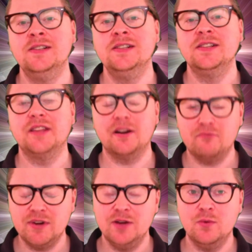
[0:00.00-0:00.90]
that I
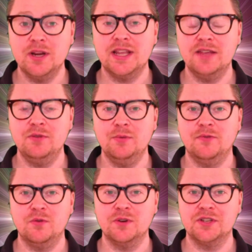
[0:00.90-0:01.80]
really want to give you
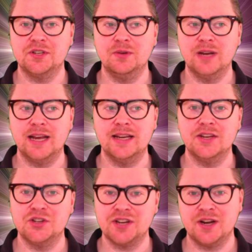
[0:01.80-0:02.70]
before it's too late
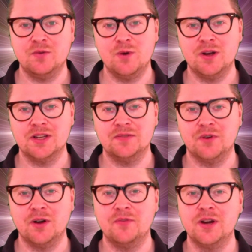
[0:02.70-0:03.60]
is shadow work is
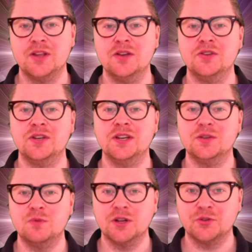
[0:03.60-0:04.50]
very, very good. You need to
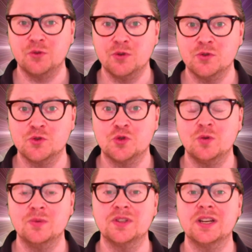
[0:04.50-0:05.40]
work through all your
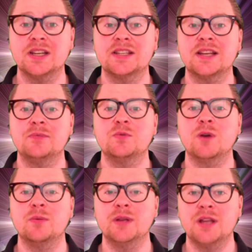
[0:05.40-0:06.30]
traumas and accept
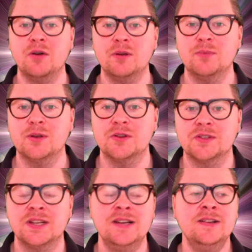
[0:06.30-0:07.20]
where we're going,
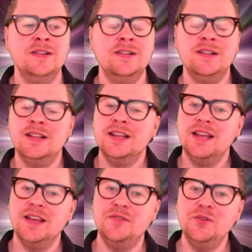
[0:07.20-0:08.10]
because
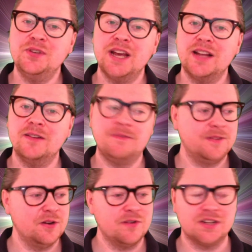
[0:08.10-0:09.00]
if you take a
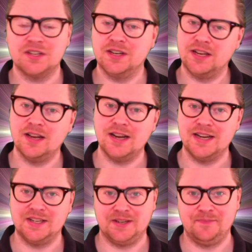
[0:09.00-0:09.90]
fluorescent light